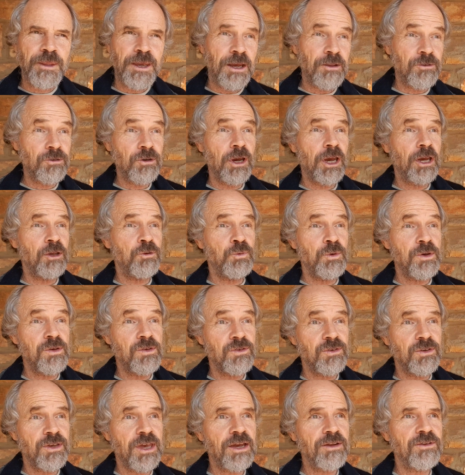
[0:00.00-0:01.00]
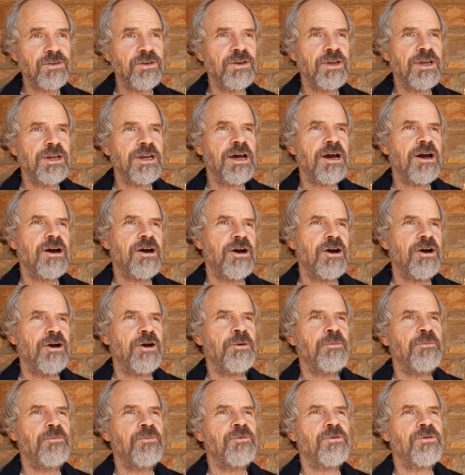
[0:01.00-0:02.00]
And so as we're scattered in our
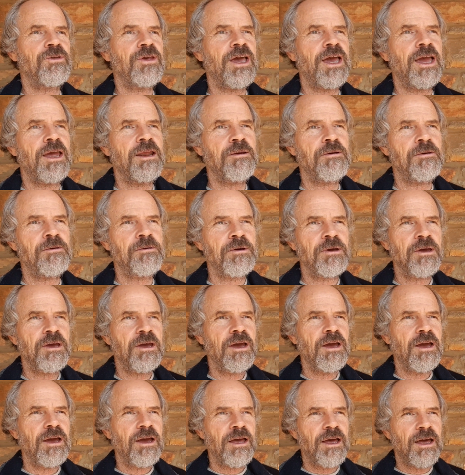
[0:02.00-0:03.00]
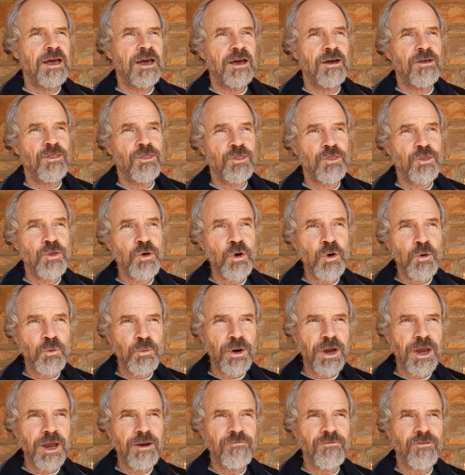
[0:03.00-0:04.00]
homes and third
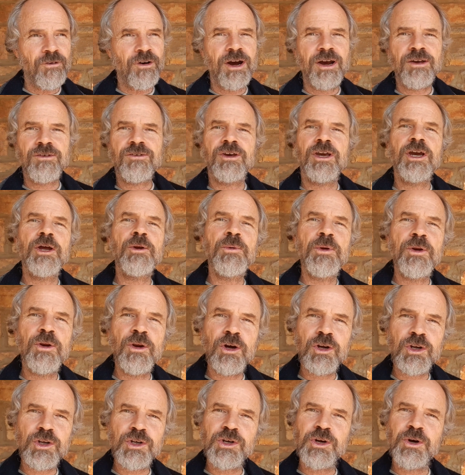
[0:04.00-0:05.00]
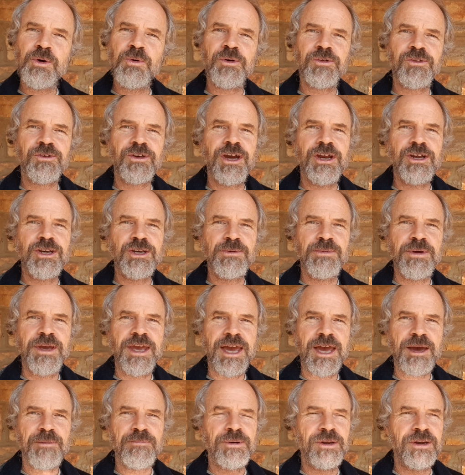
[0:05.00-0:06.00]
wave rising and we're not sure what's going to be
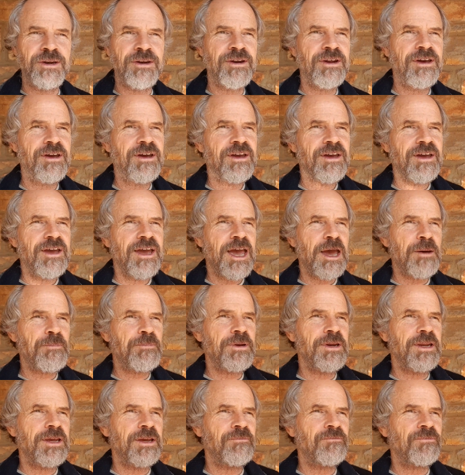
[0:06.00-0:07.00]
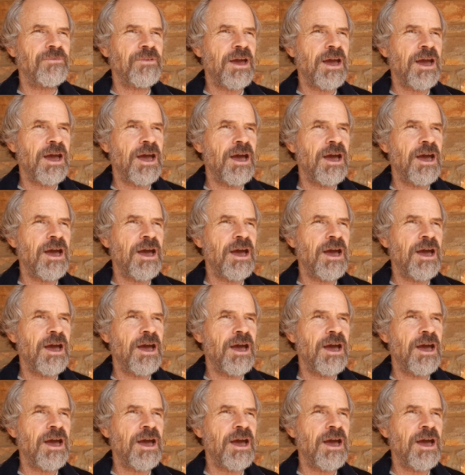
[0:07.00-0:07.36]
happening,